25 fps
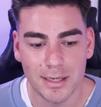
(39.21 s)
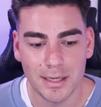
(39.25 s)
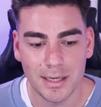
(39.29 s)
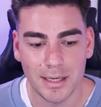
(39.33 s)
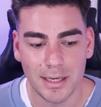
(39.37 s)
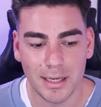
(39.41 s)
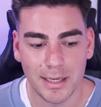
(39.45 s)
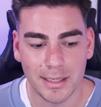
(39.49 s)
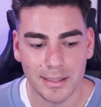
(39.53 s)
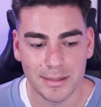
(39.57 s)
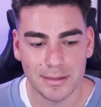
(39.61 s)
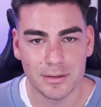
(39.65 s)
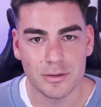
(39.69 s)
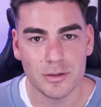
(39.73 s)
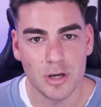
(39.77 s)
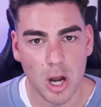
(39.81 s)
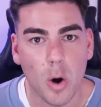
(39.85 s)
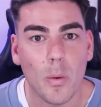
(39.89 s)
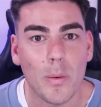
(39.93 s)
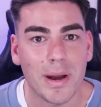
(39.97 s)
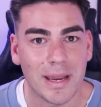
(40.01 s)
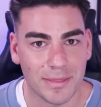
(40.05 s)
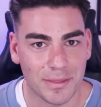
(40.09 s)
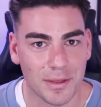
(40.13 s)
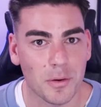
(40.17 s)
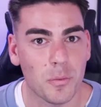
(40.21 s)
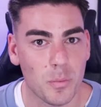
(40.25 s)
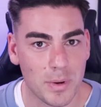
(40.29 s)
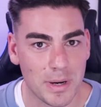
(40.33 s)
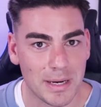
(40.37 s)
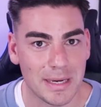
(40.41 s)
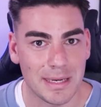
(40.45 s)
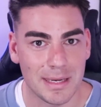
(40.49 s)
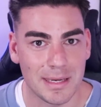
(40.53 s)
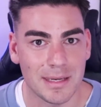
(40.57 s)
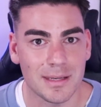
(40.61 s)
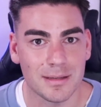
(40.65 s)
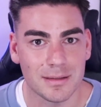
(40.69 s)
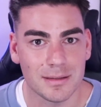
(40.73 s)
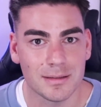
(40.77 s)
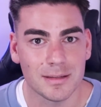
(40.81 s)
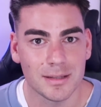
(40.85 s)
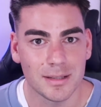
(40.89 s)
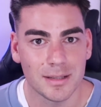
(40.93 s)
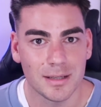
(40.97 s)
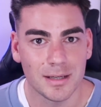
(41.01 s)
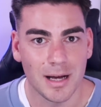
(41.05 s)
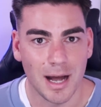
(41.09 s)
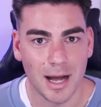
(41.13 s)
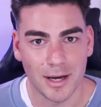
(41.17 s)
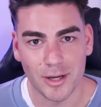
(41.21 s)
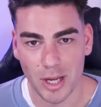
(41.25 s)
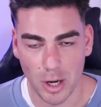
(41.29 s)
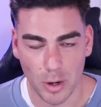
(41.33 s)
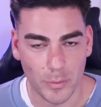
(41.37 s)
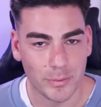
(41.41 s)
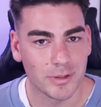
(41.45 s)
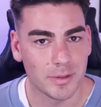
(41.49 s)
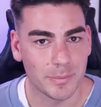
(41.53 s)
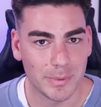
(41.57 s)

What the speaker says: and knowing that we are going